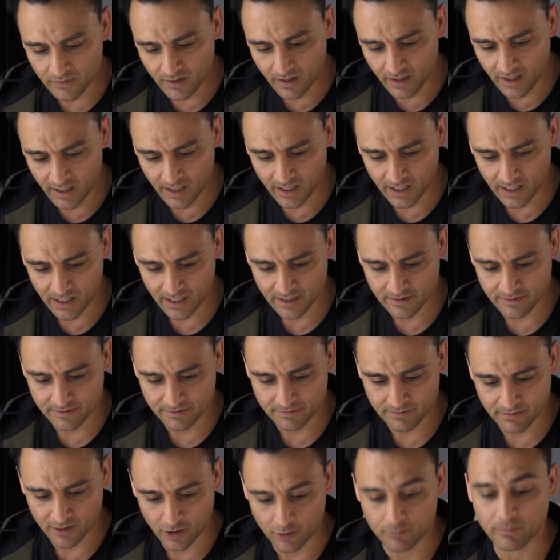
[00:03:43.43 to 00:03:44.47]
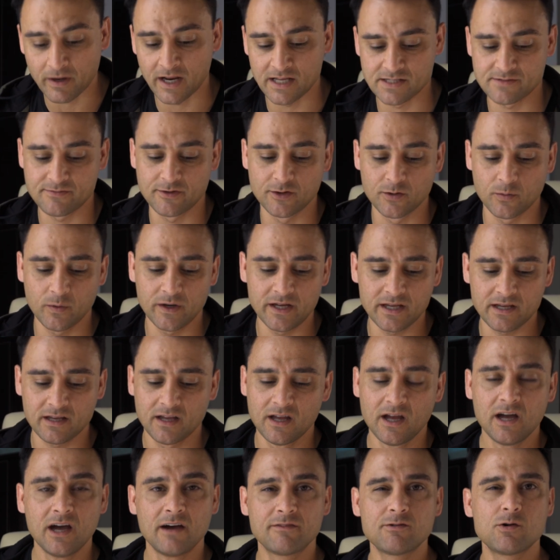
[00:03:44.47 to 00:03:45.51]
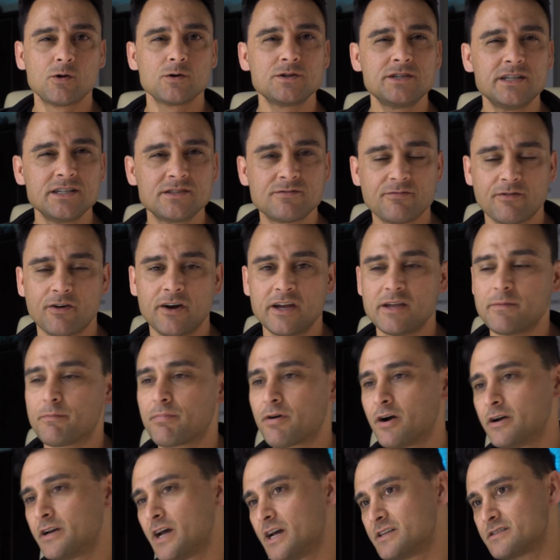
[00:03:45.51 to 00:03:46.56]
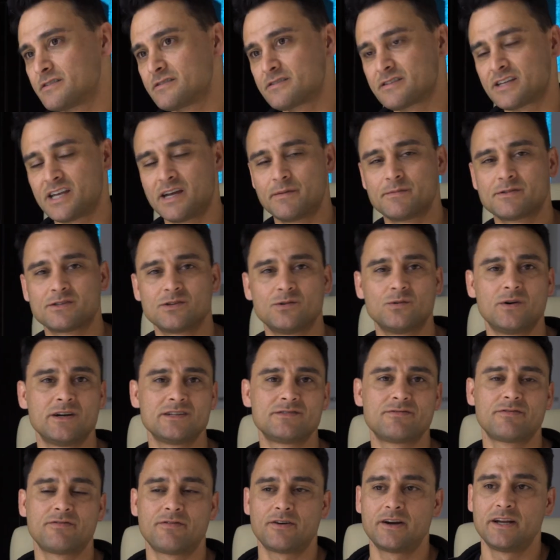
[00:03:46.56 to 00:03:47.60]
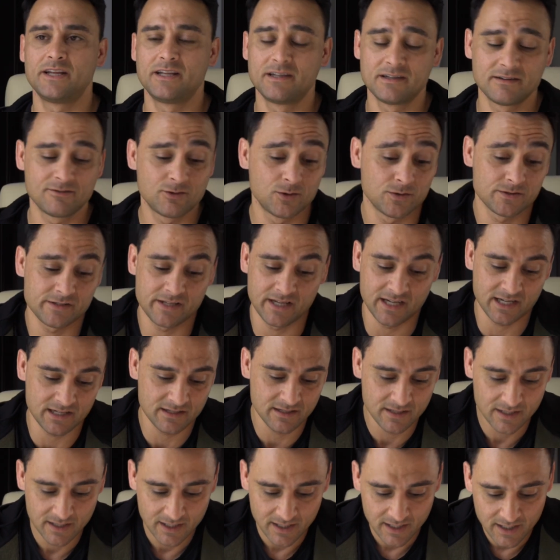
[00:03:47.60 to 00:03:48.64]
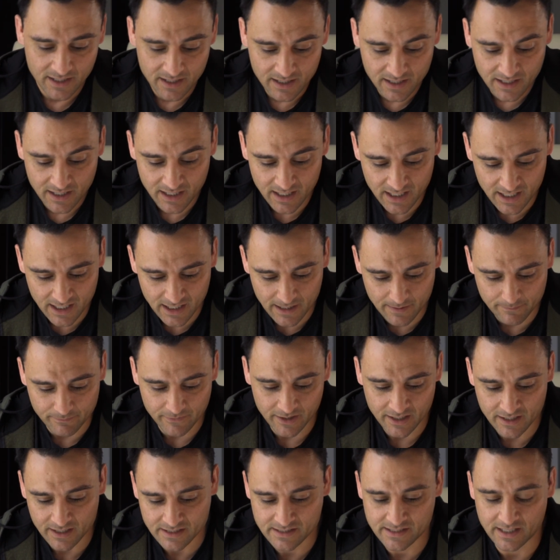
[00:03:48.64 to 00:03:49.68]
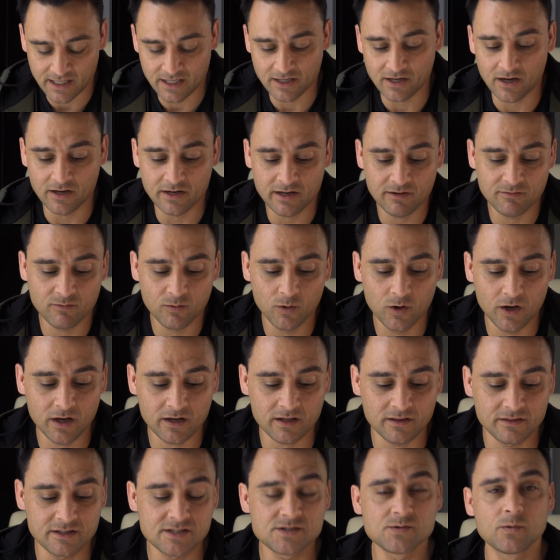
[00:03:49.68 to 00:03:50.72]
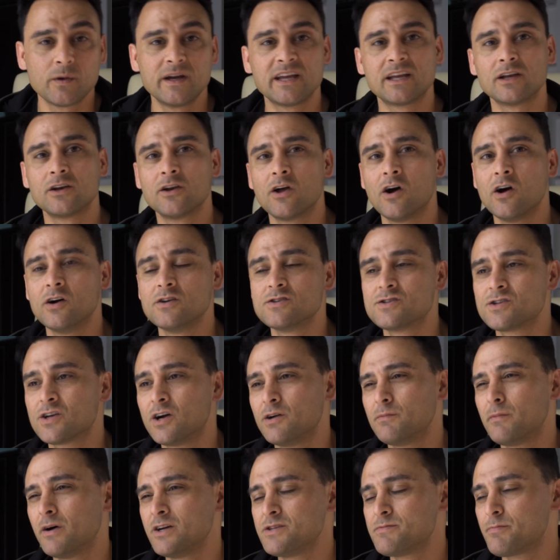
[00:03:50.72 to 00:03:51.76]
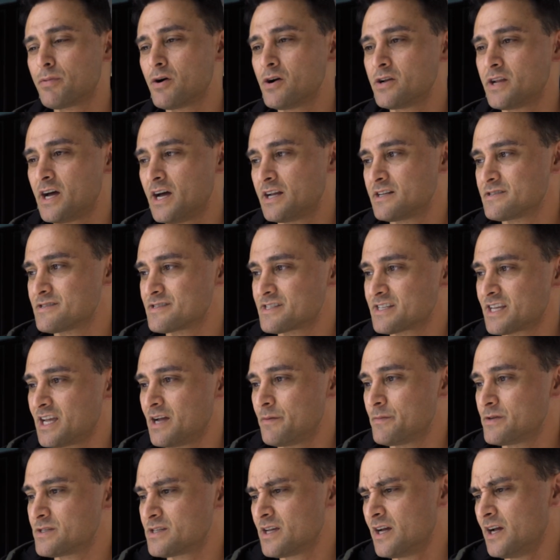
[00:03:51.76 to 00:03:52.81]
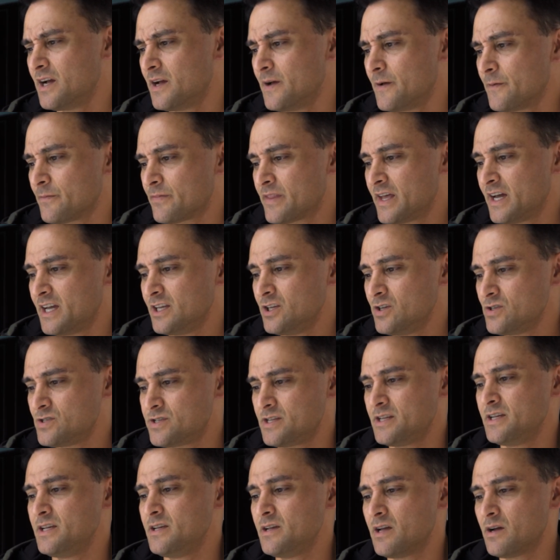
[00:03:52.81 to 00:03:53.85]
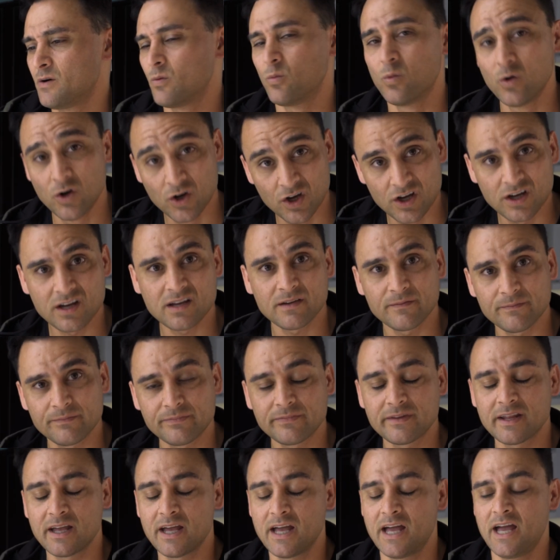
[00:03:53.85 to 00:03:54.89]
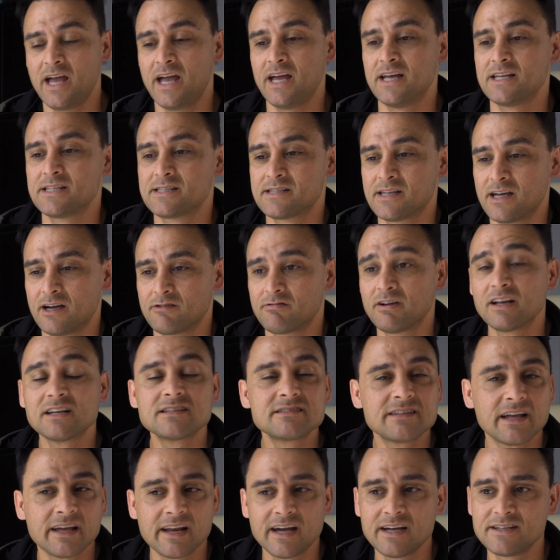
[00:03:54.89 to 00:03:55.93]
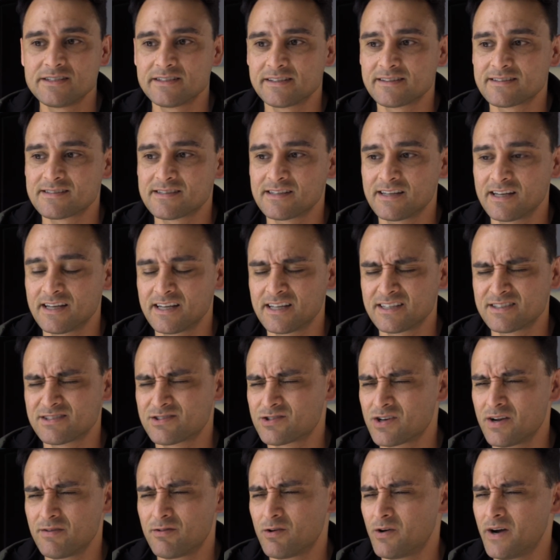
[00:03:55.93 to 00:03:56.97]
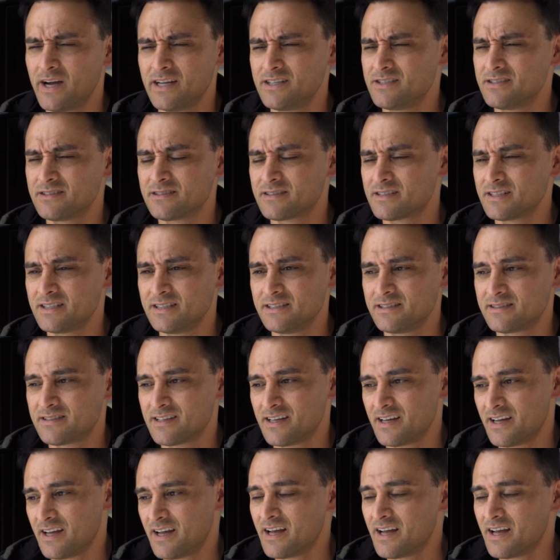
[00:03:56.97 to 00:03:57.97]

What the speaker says: Her plans for the week. Of course she's free. Pro daters and scammers are always free. Of course they are. And I say, you don't have work this week? No. So most pro daters and scammers, they usually work as real estate agents, travel agencies,